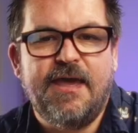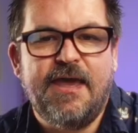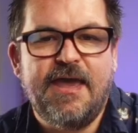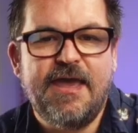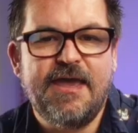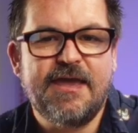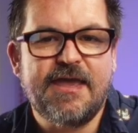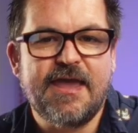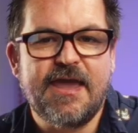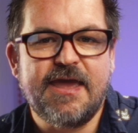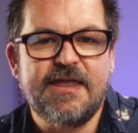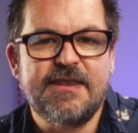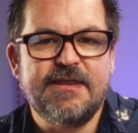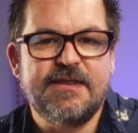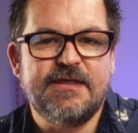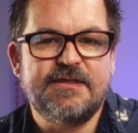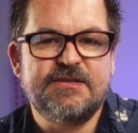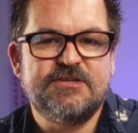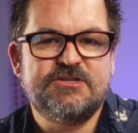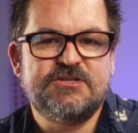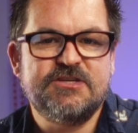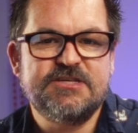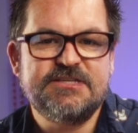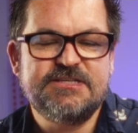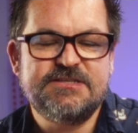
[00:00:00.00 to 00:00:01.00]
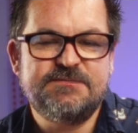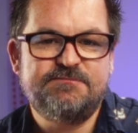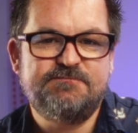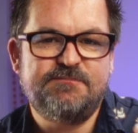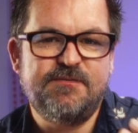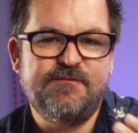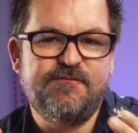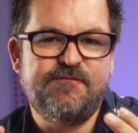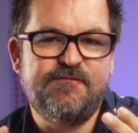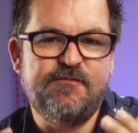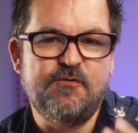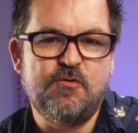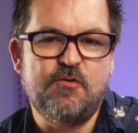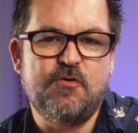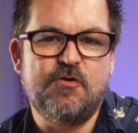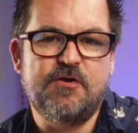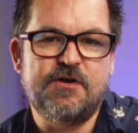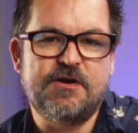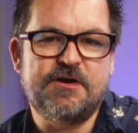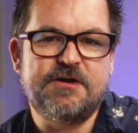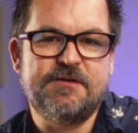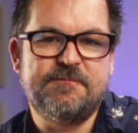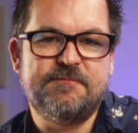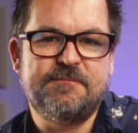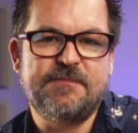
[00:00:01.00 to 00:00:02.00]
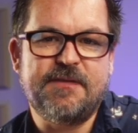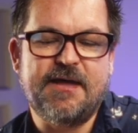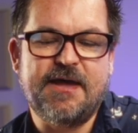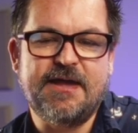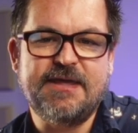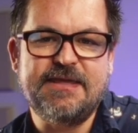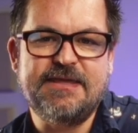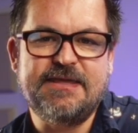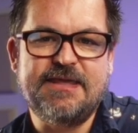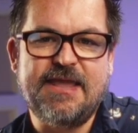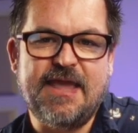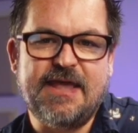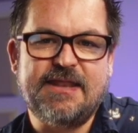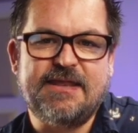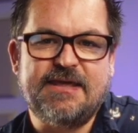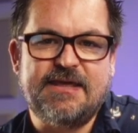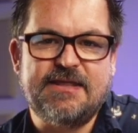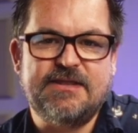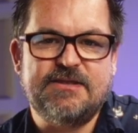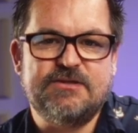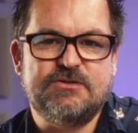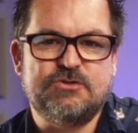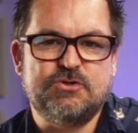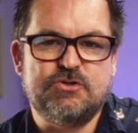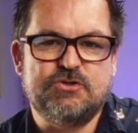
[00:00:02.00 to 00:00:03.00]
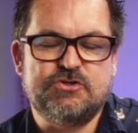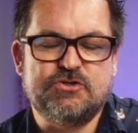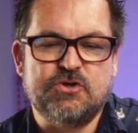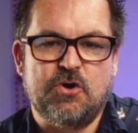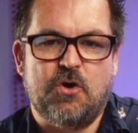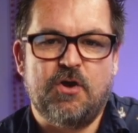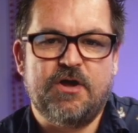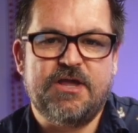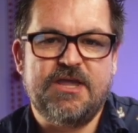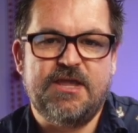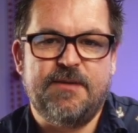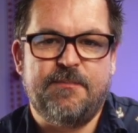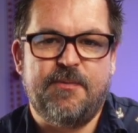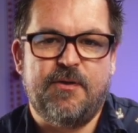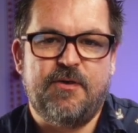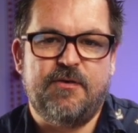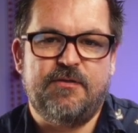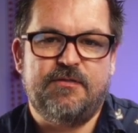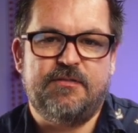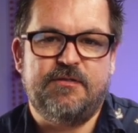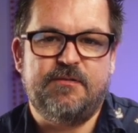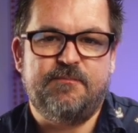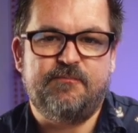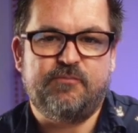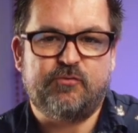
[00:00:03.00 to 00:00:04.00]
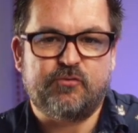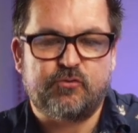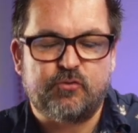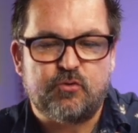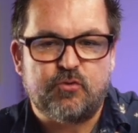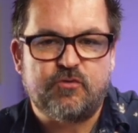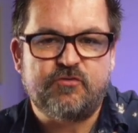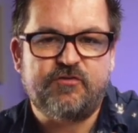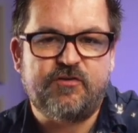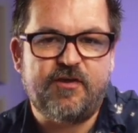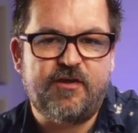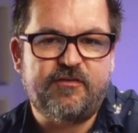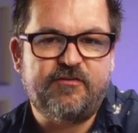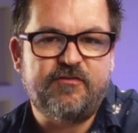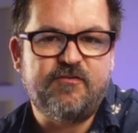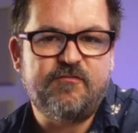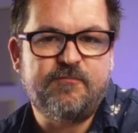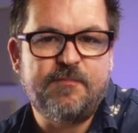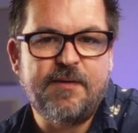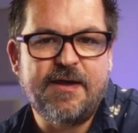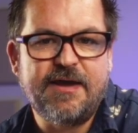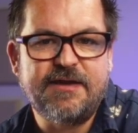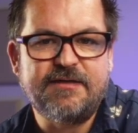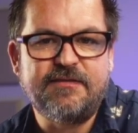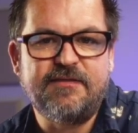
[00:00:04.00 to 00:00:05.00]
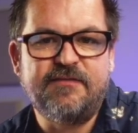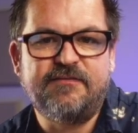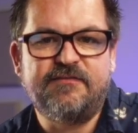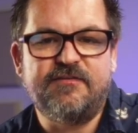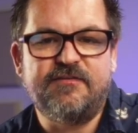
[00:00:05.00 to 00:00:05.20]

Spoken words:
Hey again, just before I get into talking about the process of behind the